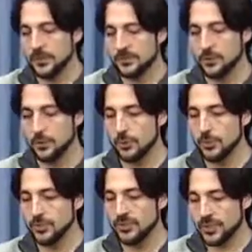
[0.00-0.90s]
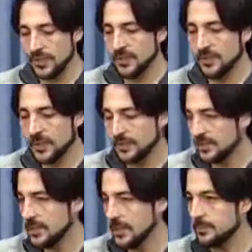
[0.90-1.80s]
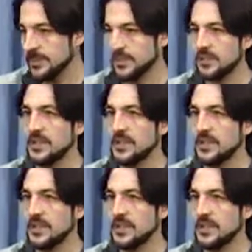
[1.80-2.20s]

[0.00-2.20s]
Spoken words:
So Sinet accepted,